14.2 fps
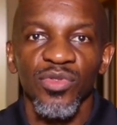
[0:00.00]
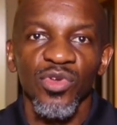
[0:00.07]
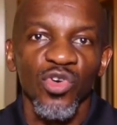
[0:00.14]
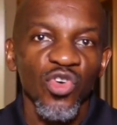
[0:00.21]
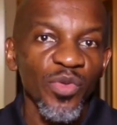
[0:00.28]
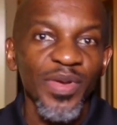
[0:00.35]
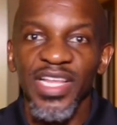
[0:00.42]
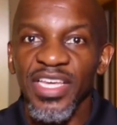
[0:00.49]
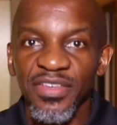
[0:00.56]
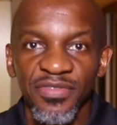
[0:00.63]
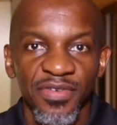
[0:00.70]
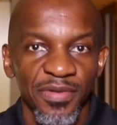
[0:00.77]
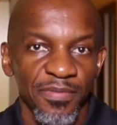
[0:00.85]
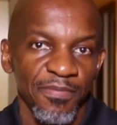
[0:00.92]
who
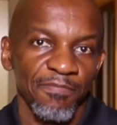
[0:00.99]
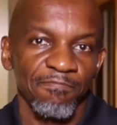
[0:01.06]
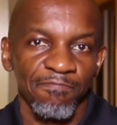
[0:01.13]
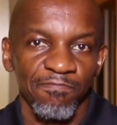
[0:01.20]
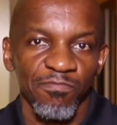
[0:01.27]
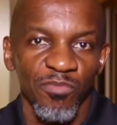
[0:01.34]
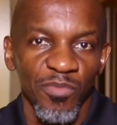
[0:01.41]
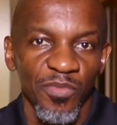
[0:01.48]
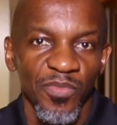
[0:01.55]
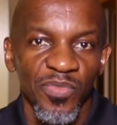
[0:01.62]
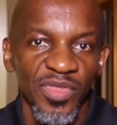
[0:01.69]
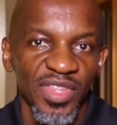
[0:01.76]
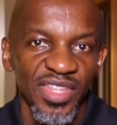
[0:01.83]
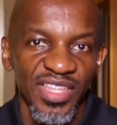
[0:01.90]
believe
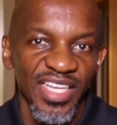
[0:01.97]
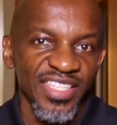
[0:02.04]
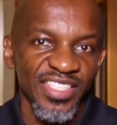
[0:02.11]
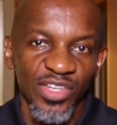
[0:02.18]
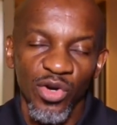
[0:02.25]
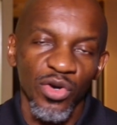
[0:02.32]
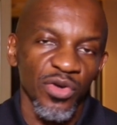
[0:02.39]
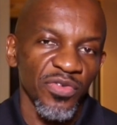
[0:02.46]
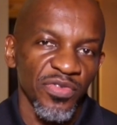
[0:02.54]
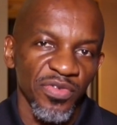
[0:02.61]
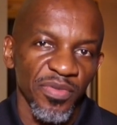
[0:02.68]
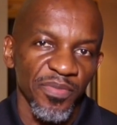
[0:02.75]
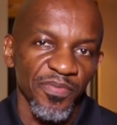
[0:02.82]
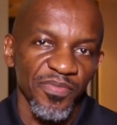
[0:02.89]
that the
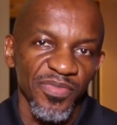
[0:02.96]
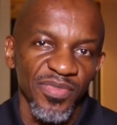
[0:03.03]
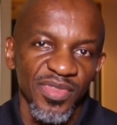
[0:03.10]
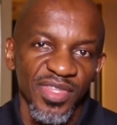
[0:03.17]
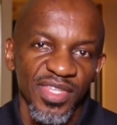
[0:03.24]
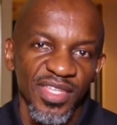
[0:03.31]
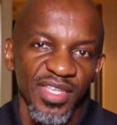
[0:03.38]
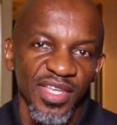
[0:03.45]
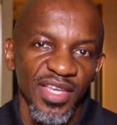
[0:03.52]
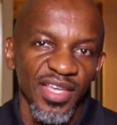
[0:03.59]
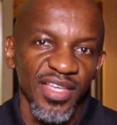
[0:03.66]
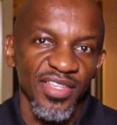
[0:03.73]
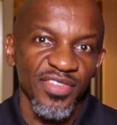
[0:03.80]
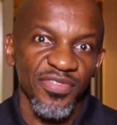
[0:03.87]
earth
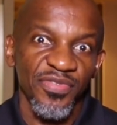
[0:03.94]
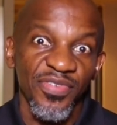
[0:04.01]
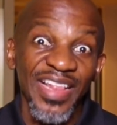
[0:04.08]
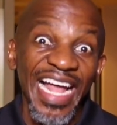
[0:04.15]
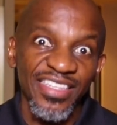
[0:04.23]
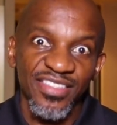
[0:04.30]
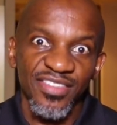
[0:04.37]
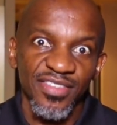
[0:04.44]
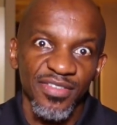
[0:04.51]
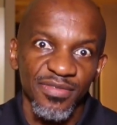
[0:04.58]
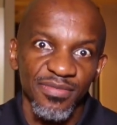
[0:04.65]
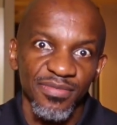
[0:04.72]
is flat.